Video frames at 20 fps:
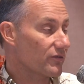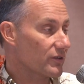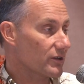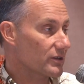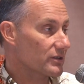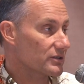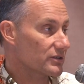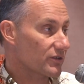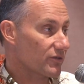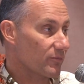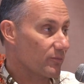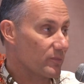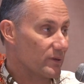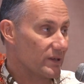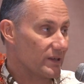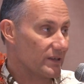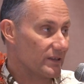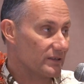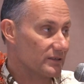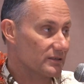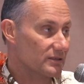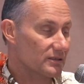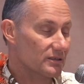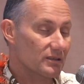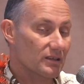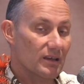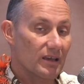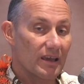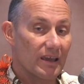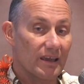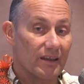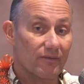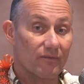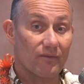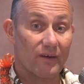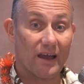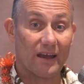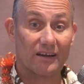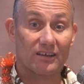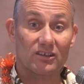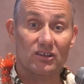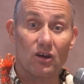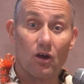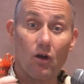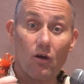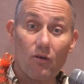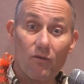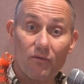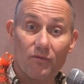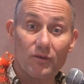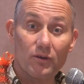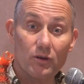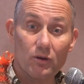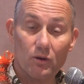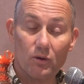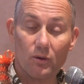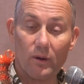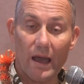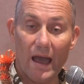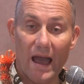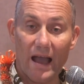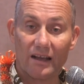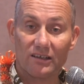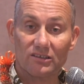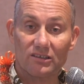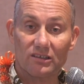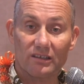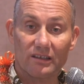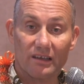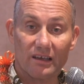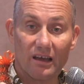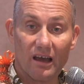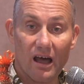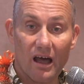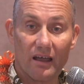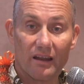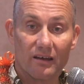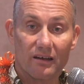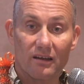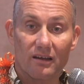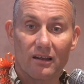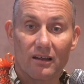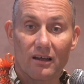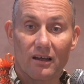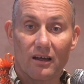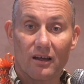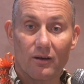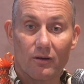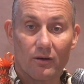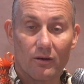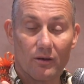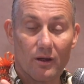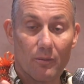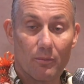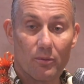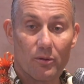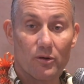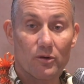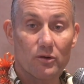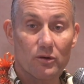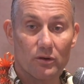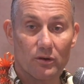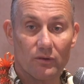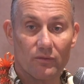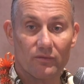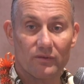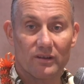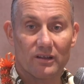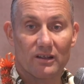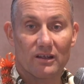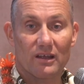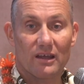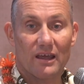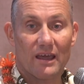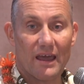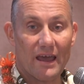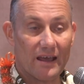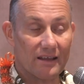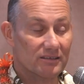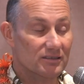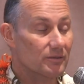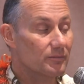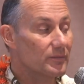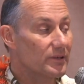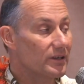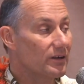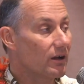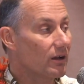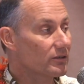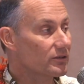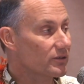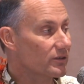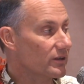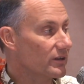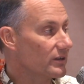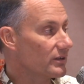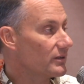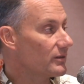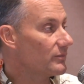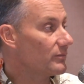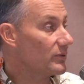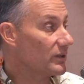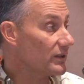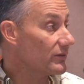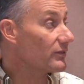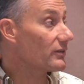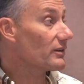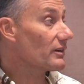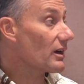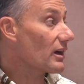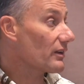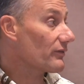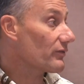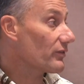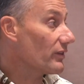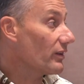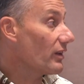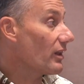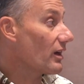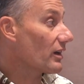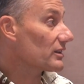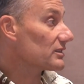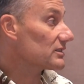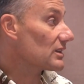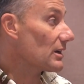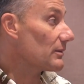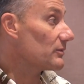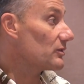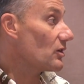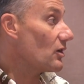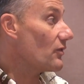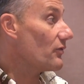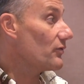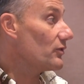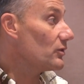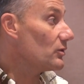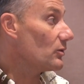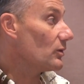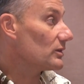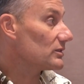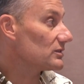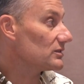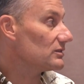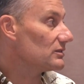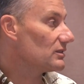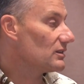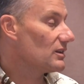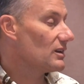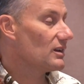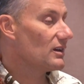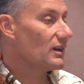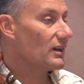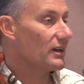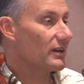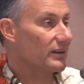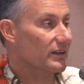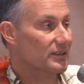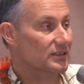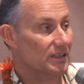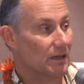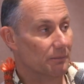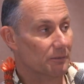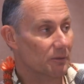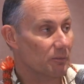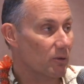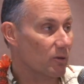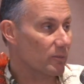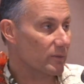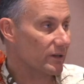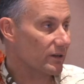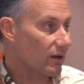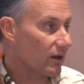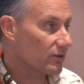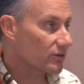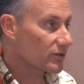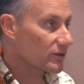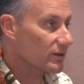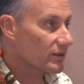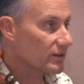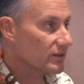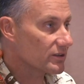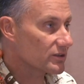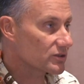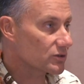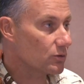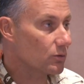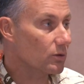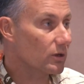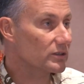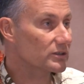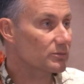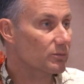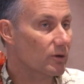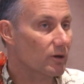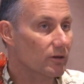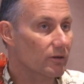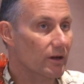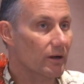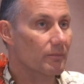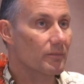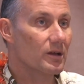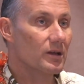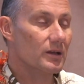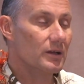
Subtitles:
You can serve beans. In fact, tofu actually got approved as a meat alternate. Believe it or not, for the longest time, tofu wasn't an acceptable meat alternate in the school lunch program.